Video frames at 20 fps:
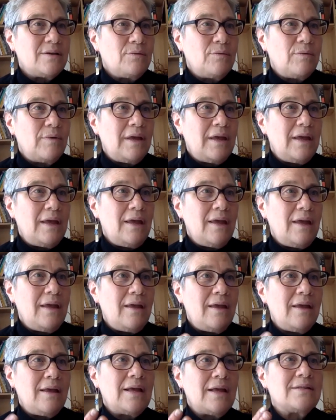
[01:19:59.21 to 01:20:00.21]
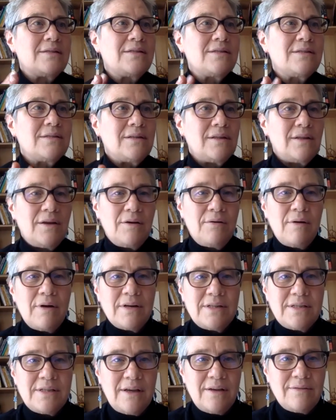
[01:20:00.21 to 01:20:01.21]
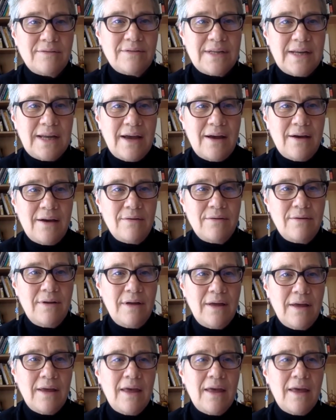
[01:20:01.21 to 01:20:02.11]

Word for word: we can slow ourselves down